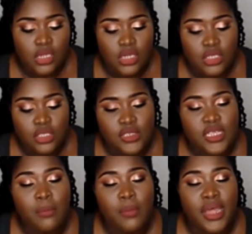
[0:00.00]
Some
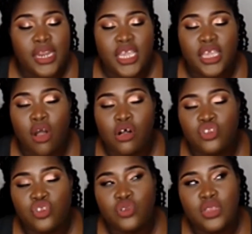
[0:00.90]
and it also
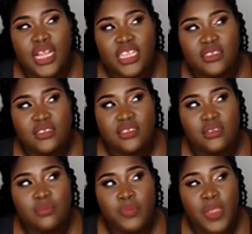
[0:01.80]
lets
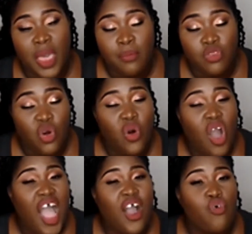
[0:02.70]
them know
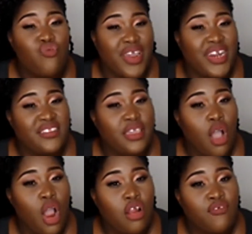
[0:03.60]
how ready they
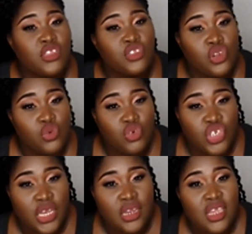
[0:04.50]
are for the
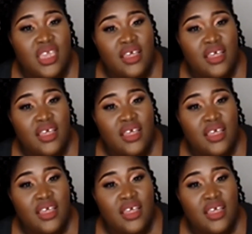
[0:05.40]
solution